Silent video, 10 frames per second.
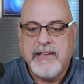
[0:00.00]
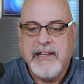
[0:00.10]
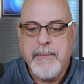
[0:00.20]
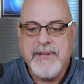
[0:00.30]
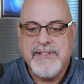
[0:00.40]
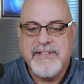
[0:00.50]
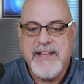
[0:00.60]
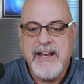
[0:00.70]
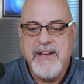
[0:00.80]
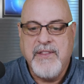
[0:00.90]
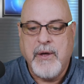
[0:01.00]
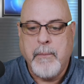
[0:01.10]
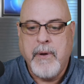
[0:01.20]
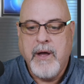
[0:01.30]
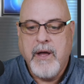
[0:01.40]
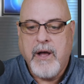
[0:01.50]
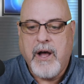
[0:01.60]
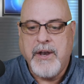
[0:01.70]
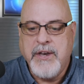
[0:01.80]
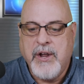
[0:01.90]
let me send them
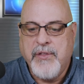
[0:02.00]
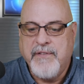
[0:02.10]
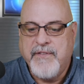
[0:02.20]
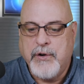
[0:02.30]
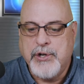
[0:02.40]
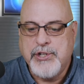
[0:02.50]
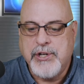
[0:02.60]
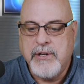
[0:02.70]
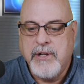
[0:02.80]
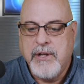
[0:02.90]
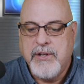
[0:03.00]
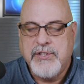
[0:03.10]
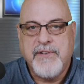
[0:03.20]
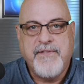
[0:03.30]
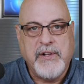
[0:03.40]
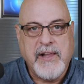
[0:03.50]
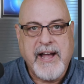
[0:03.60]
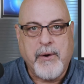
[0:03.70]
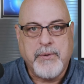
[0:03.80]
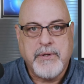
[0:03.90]
another version to fill
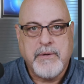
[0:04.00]
out.